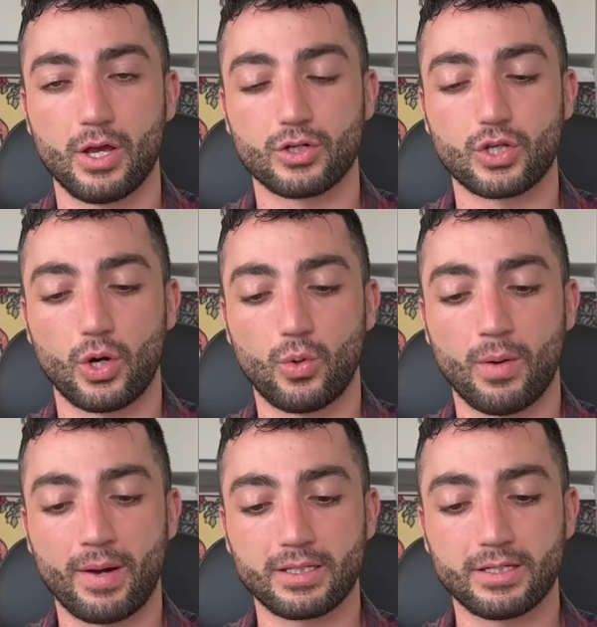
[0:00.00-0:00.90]
So
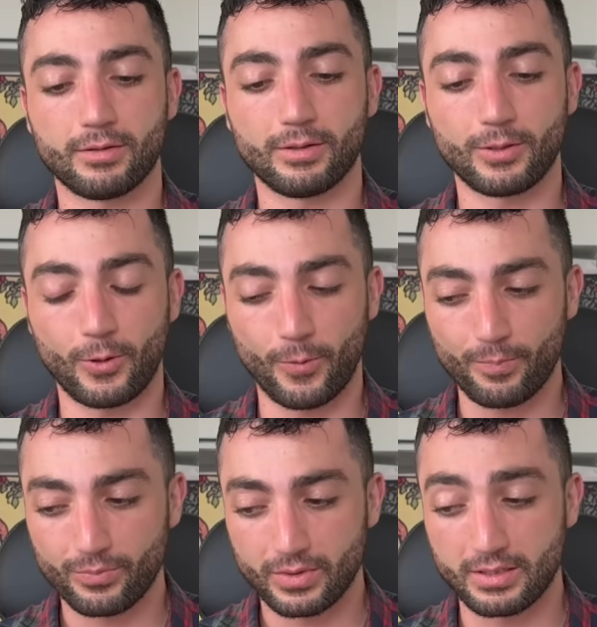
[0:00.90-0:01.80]
my dear Leo,
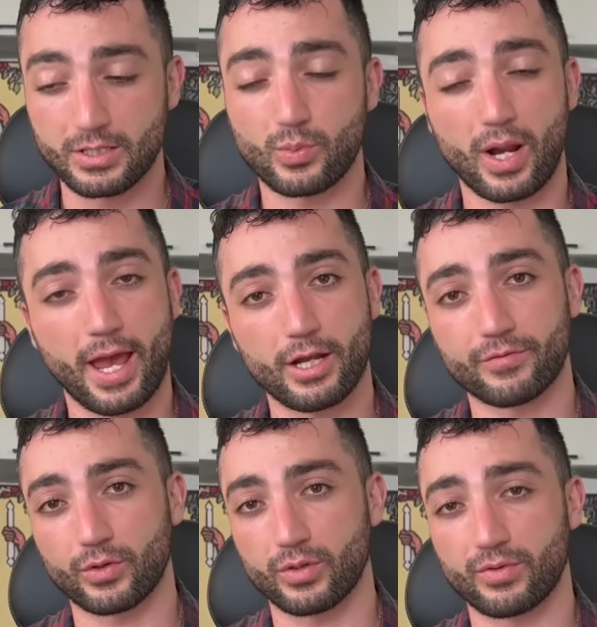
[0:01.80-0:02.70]
this is what I had
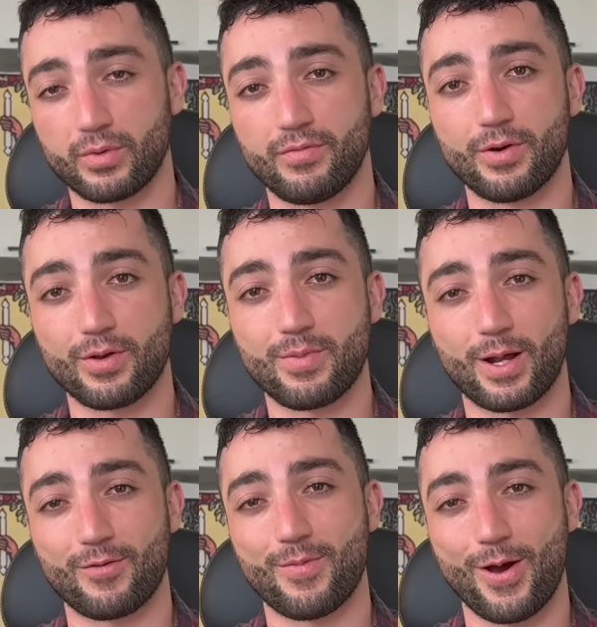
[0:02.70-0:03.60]
for you from the very
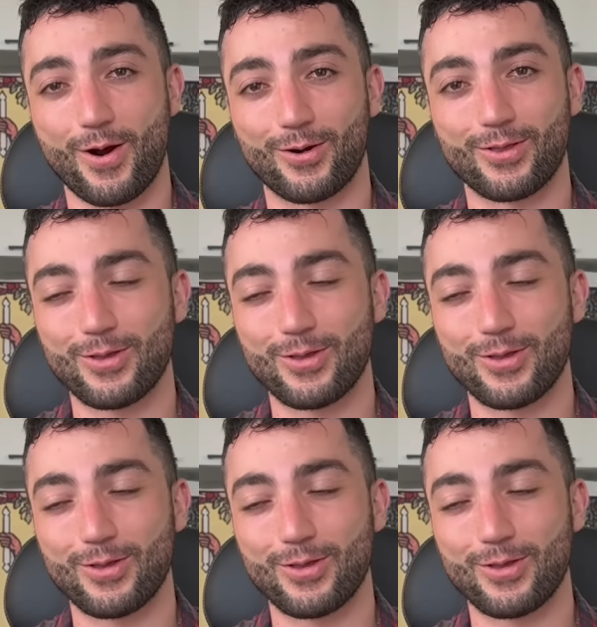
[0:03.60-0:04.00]
bottom of my heart.